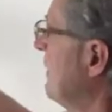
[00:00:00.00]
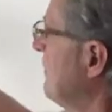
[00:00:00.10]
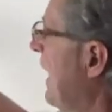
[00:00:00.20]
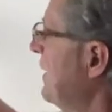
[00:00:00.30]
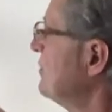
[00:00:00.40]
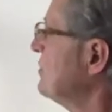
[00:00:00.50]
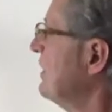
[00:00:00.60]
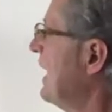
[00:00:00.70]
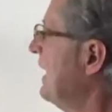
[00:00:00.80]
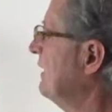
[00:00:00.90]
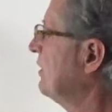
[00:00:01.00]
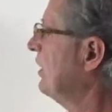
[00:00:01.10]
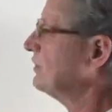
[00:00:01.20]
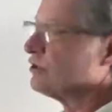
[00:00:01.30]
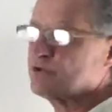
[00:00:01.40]
hydrogen ion
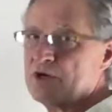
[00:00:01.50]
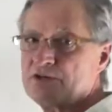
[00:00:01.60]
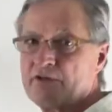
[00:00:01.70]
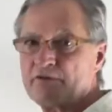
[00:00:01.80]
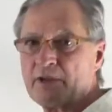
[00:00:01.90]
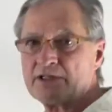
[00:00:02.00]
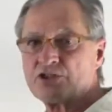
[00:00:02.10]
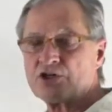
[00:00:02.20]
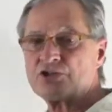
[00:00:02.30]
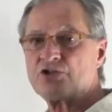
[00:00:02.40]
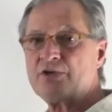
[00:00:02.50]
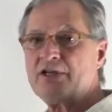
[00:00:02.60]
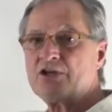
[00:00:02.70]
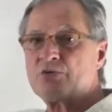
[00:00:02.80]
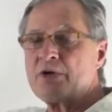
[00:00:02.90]
concentration of blood starts to
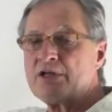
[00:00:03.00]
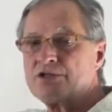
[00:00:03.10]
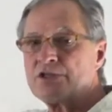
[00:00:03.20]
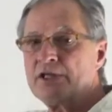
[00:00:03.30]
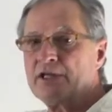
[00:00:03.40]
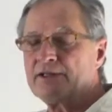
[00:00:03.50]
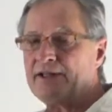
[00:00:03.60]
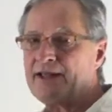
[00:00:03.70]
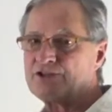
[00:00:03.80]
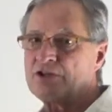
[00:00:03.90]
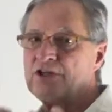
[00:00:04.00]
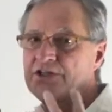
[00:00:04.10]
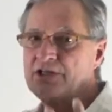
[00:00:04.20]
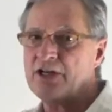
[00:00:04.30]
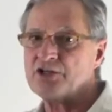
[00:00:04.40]
increase, then that's going
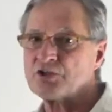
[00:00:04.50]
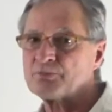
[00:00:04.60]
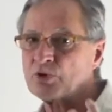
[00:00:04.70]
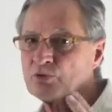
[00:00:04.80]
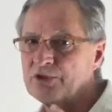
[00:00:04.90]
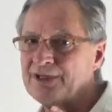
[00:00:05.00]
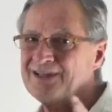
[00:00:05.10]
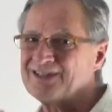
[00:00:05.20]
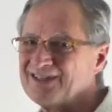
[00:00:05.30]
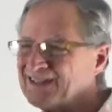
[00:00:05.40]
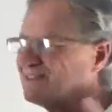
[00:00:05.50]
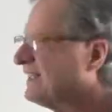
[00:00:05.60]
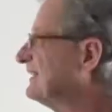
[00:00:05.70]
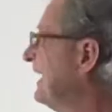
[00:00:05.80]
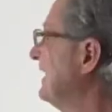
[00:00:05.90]
to denature proteins and things
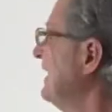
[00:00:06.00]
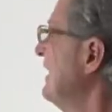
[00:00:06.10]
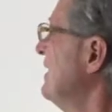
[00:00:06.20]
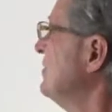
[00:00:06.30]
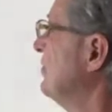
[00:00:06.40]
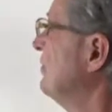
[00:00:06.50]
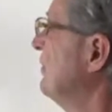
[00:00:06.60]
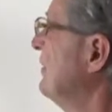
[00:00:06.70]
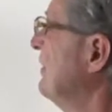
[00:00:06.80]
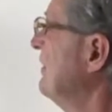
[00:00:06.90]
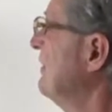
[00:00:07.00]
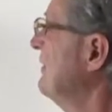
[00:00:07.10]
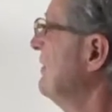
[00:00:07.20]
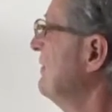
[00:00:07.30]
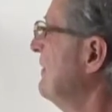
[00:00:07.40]
like that. So
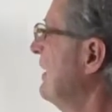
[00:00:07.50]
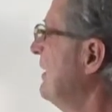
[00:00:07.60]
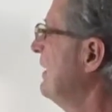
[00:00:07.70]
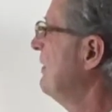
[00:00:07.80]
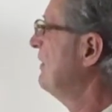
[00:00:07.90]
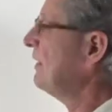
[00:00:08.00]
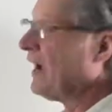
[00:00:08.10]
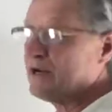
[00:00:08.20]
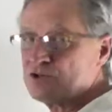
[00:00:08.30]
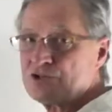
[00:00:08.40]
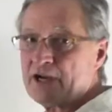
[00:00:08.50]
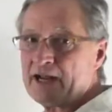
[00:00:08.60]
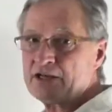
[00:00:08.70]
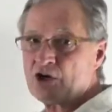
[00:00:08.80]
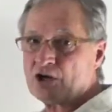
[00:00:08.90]
hydrogen
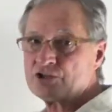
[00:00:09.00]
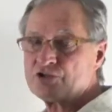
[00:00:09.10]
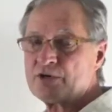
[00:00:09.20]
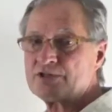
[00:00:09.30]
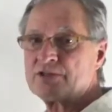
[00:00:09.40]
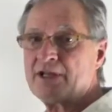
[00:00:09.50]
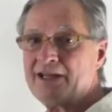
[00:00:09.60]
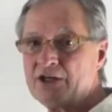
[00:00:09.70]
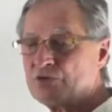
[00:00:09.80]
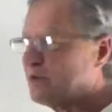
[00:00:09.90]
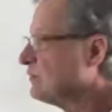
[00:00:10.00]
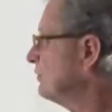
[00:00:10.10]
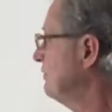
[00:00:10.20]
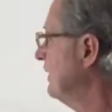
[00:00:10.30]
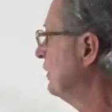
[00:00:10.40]
ion concentration increase
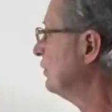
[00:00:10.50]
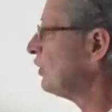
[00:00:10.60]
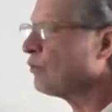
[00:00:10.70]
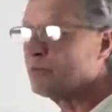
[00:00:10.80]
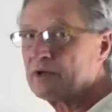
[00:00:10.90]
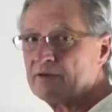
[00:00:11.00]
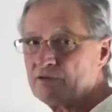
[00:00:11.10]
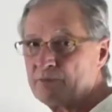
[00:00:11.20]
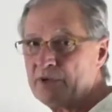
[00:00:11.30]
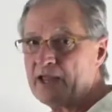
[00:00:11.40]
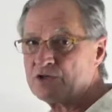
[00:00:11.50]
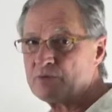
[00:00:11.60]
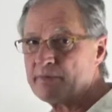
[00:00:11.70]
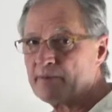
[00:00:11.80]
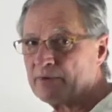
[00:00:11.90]
would mean a lowering of the pH,
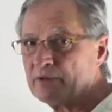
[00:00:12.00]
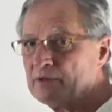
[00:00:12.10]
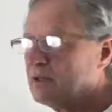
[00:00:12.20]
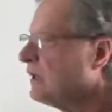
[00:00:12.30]
remember.